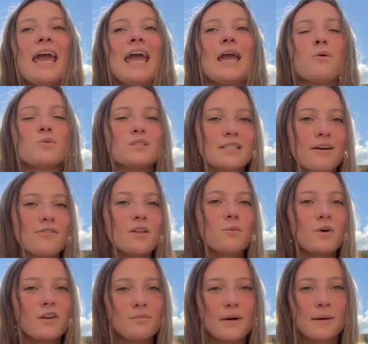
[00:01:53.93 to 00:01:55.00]
it was definitely
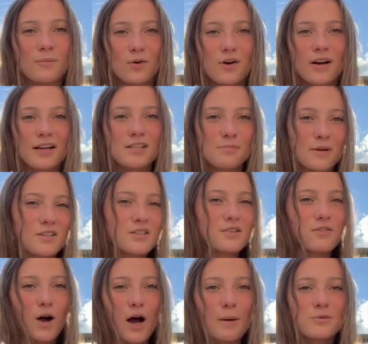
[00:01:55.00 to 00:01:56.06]
one of my more expensive
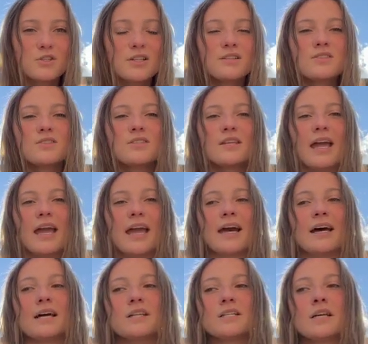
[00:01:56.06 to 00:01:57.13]
options,
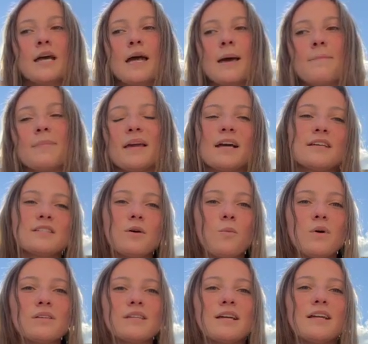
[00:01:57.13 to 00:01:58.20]
and because it
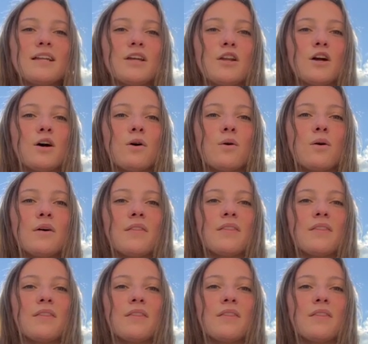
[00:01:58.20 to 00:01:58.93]
wasn't, you know,